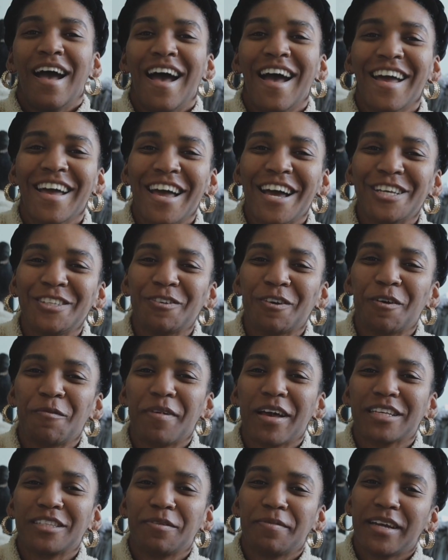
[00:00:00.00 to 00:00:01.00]
Hi guys, welcome
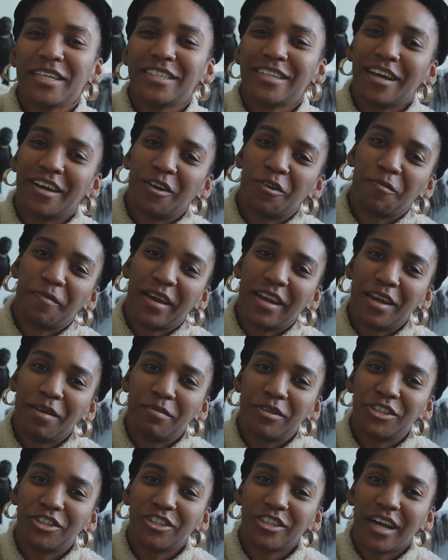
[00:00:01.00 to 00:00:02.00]
back to my channel. My
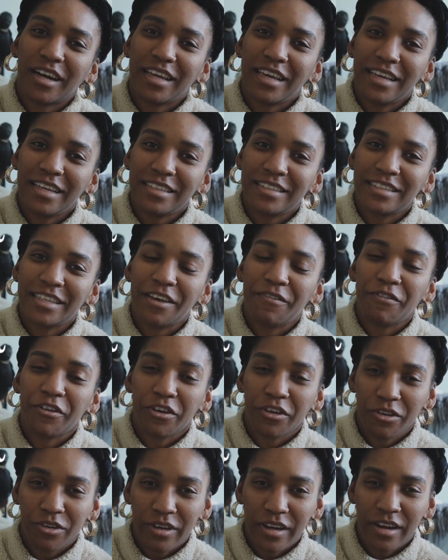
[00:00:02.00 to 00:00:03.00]
name is Janice. If
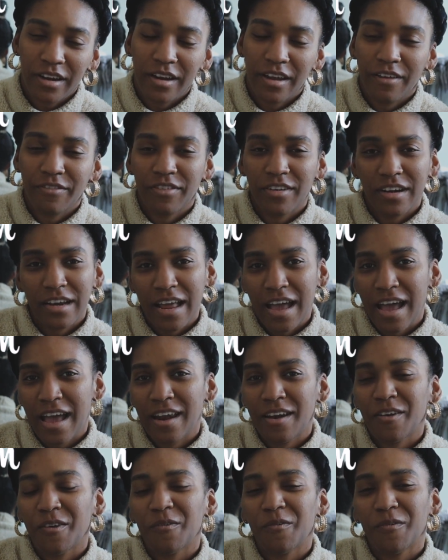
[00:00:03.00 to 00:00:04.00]
you're new here, if you're
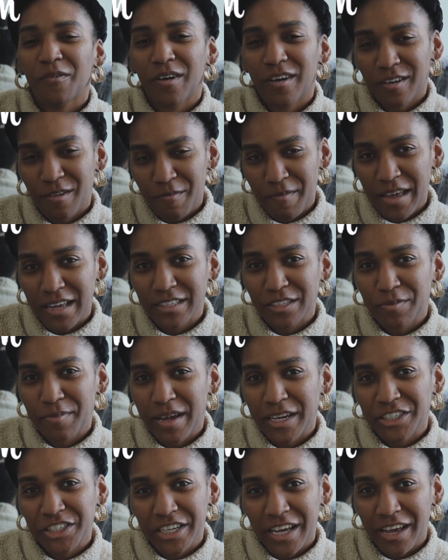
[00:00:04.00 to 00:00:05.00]
not, welcome back to
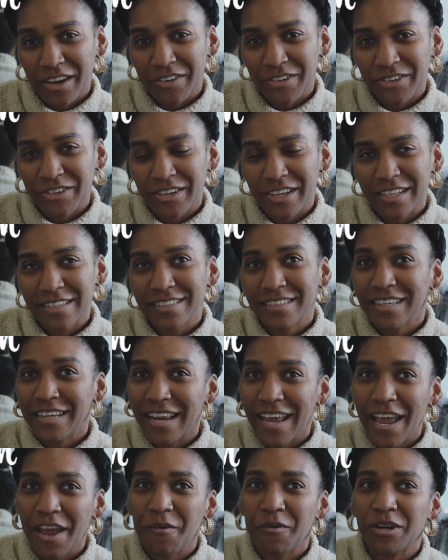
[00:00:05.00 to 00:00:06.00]
my channel.
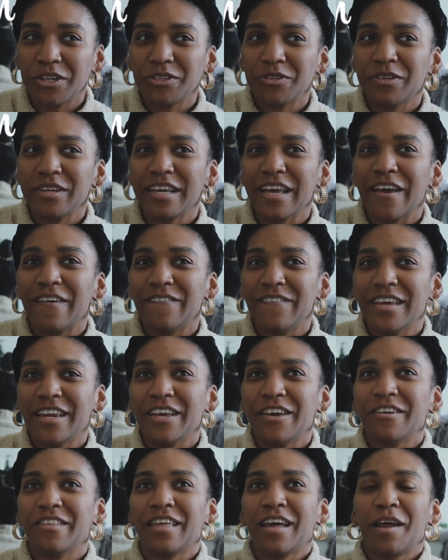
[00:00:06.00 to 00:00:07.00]
Today we're doing a
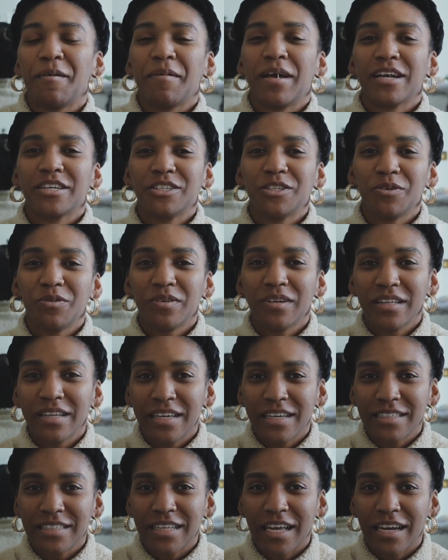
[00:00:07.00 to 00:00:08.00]
video that I'm actually
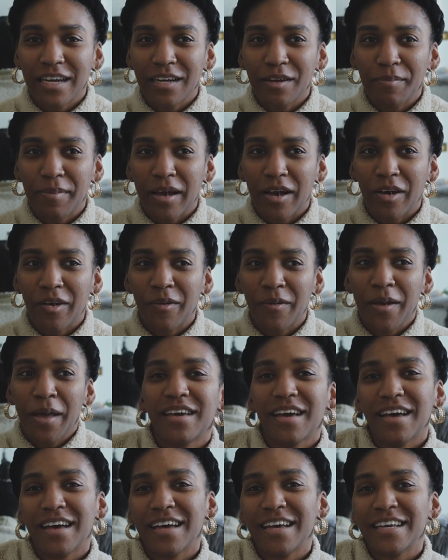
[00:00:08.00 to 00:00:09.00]
really excited about
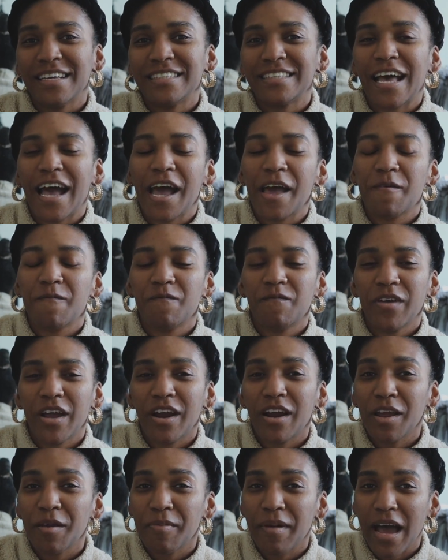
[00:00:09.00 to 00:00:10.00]
because I'm
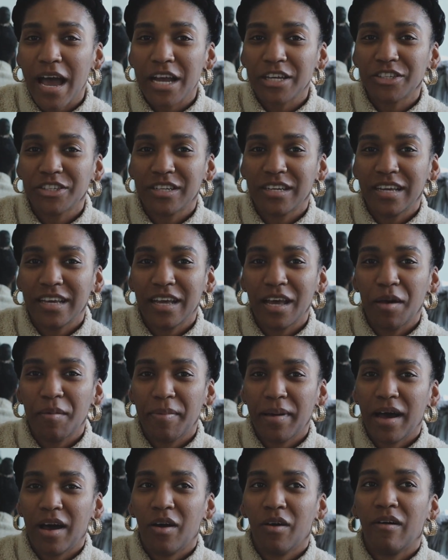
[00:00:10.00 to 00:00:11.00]
very passionate
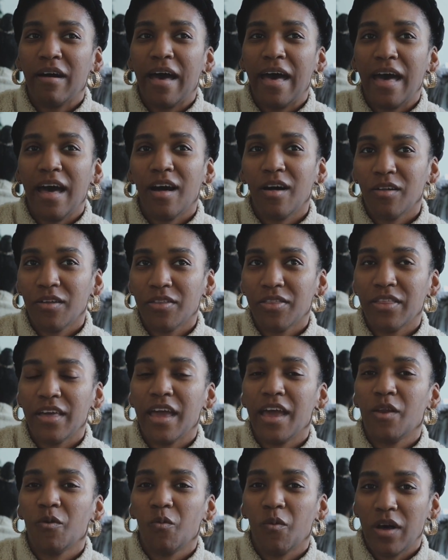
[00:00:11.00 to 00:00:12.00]
about health
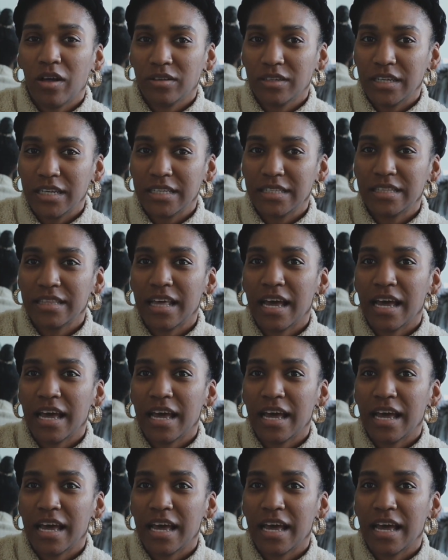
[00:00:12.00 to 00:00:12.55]
and wellness.